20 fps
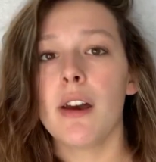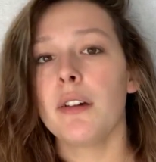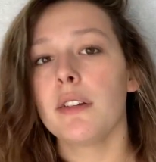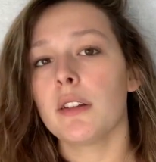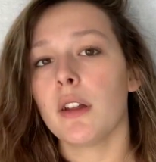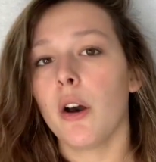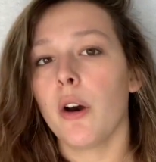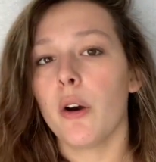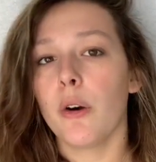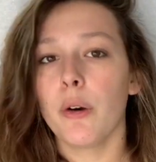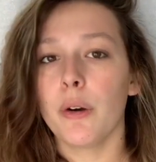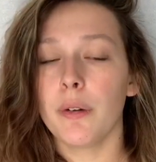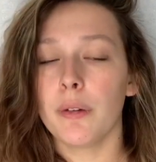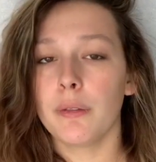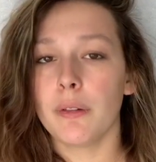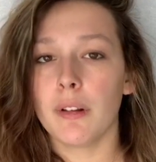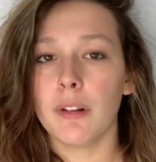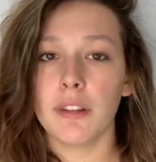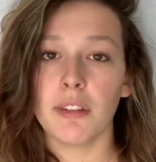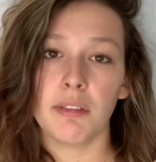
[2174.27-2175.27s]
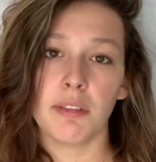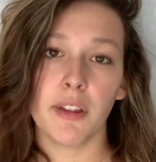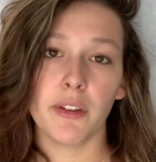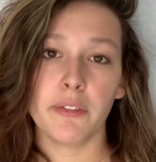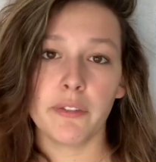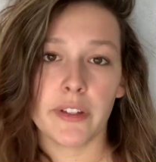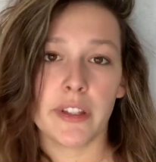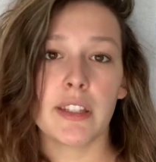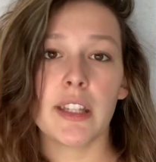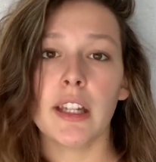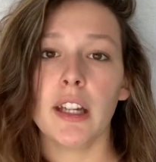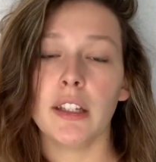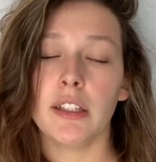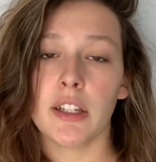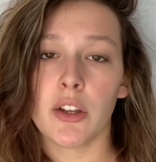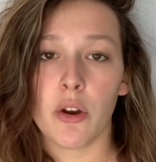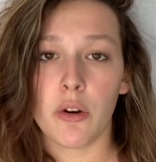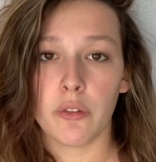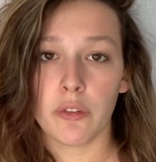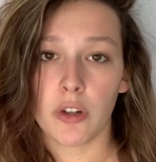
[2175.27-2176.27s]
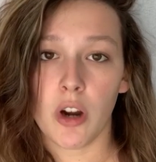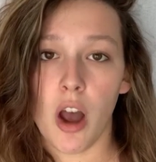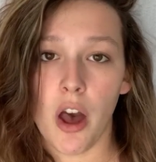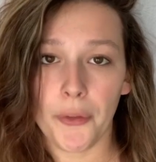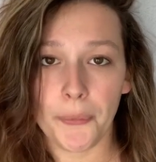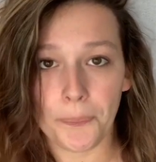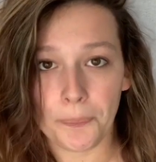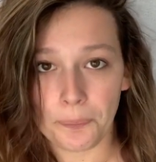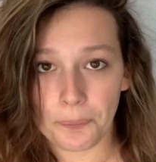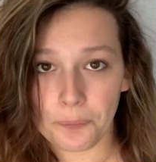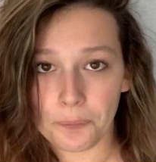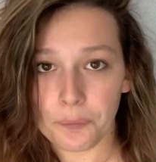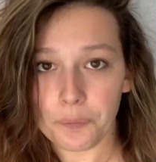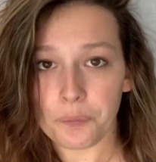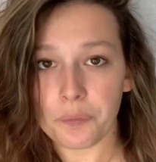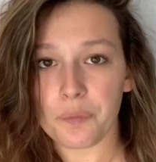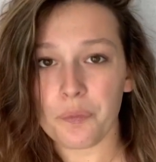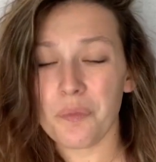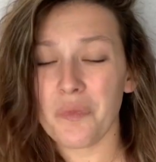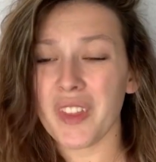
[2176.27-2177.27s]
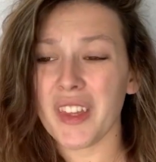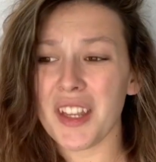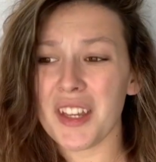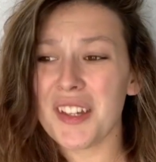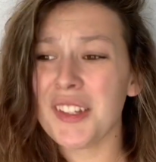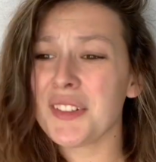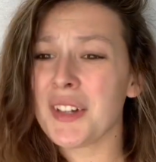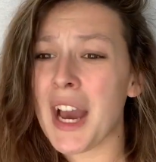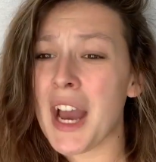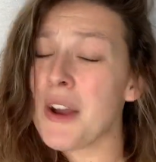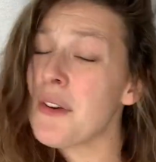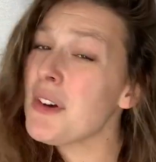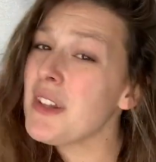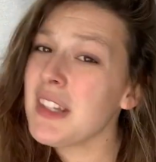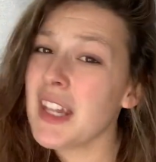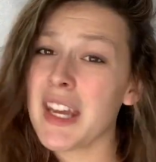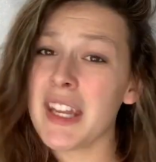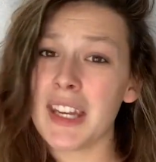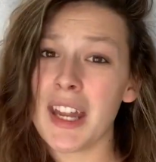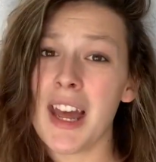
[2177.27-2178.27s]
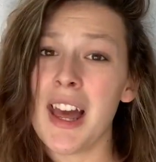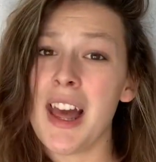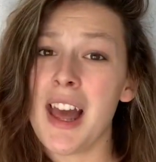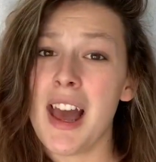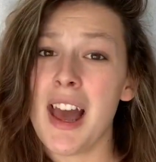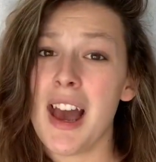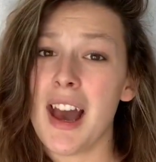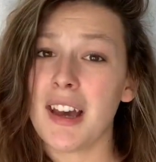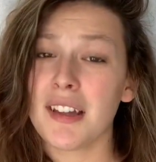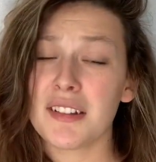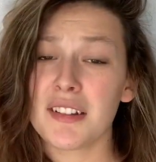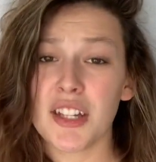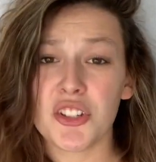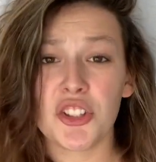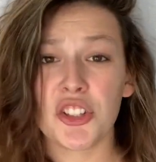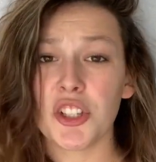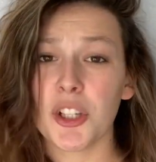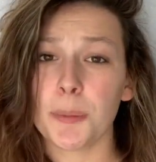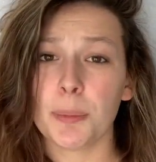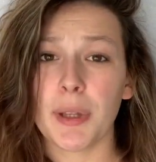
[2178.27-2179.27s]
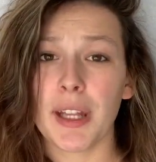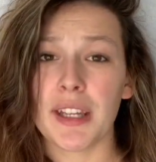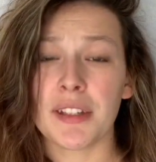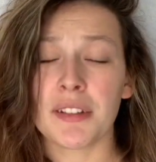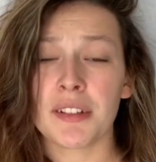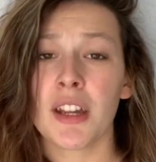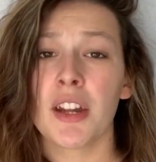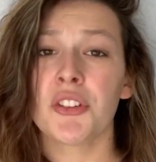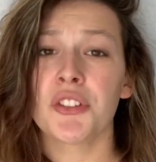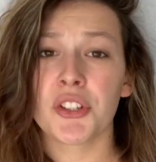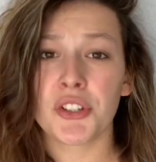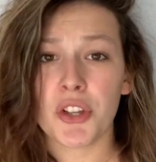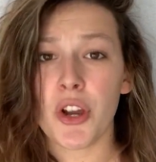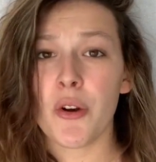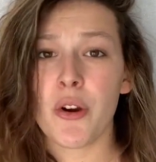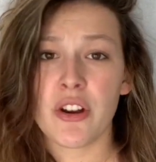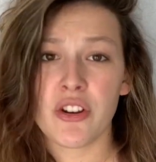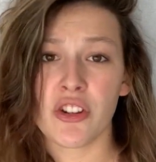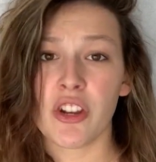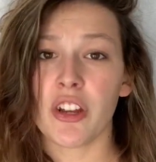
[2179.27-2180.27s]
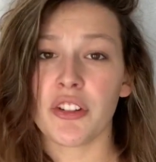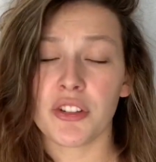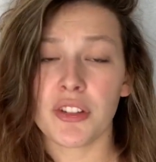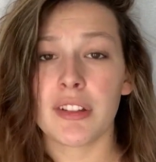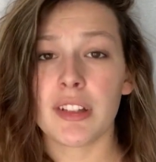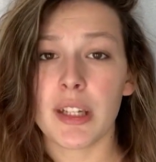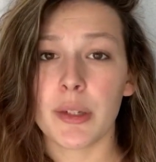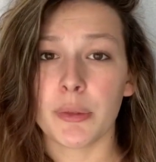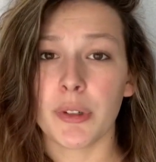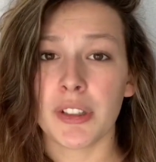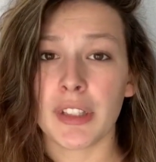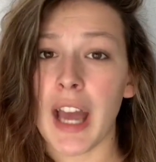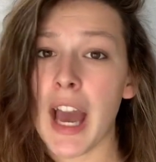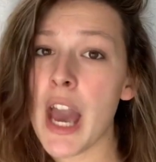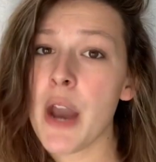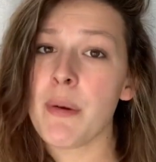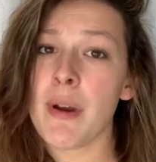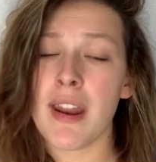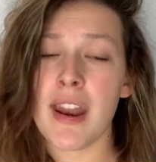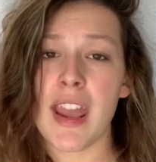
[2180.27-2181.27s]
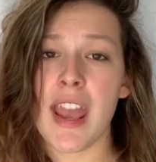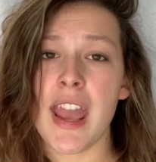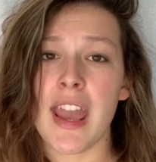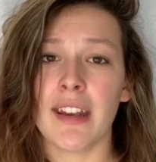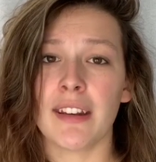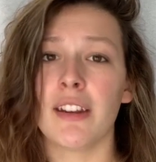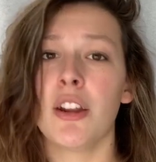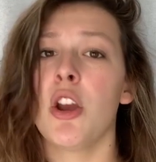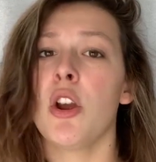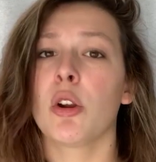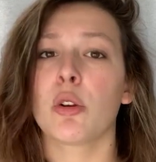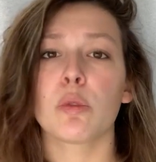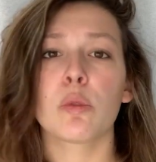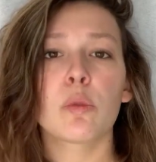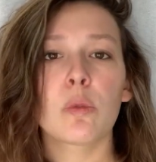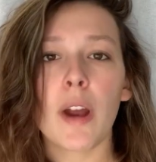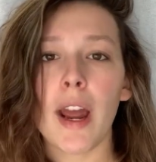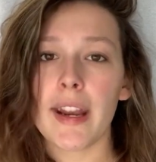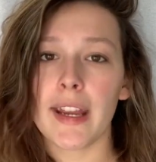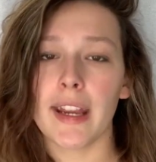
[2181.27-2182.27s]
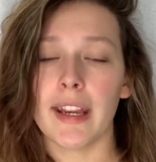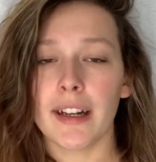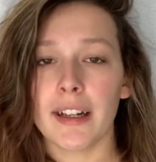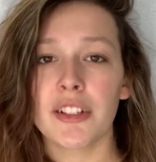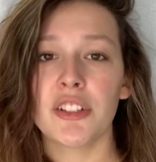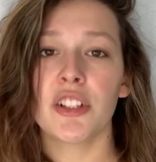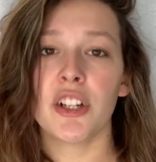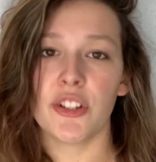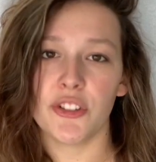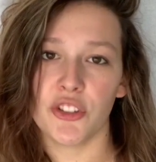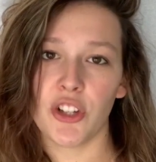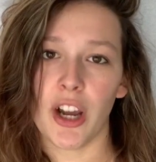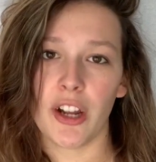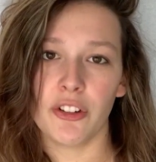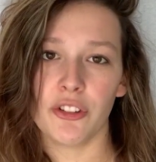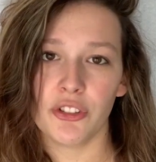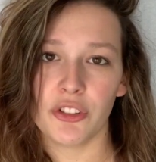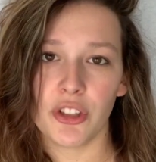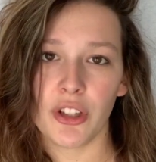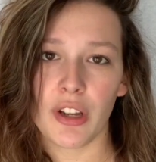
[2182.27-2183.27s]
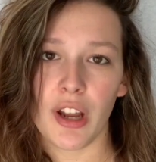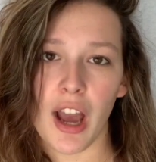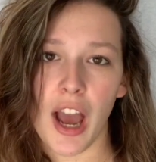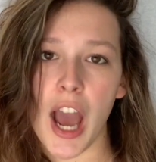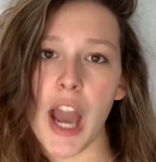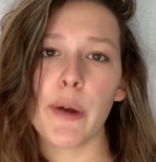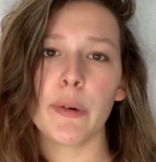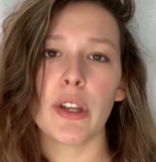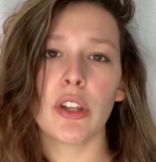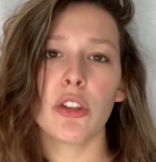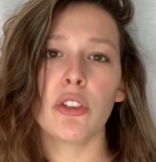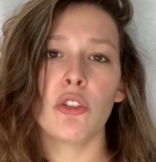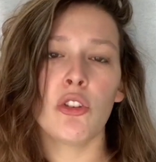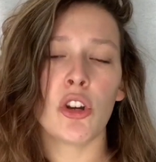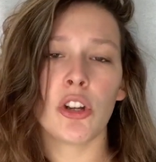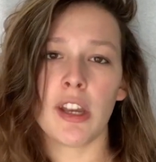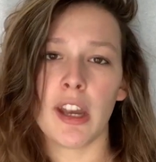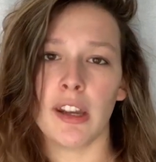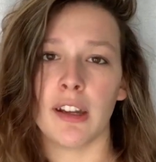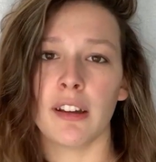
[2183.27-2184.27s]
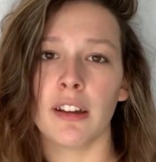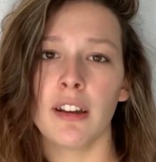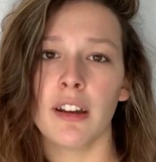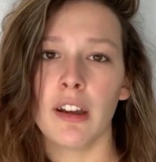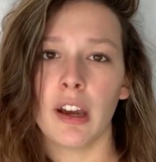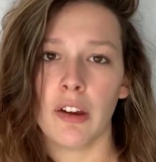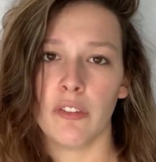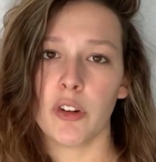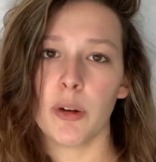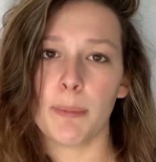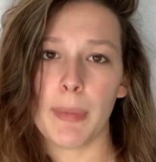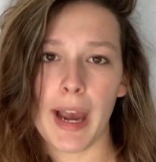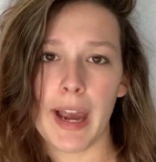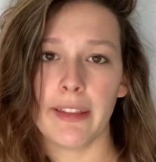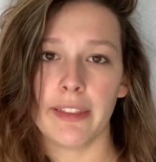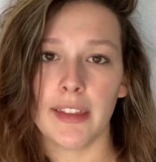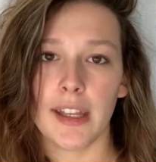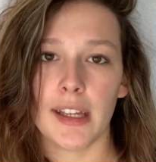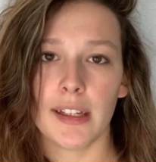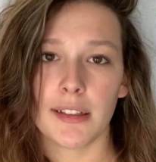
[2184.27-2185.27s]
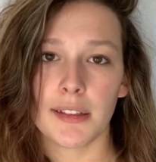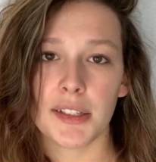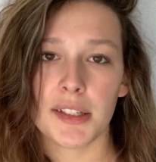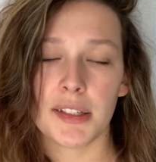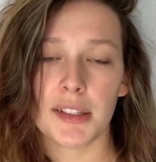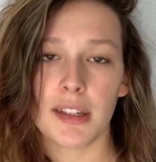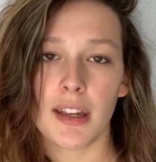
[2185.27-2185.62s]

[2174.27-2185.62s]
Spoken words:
So the facility overall. So I was in such a good place to go and judge SeaWorld. I went in ready to judge. I went looking for bad things.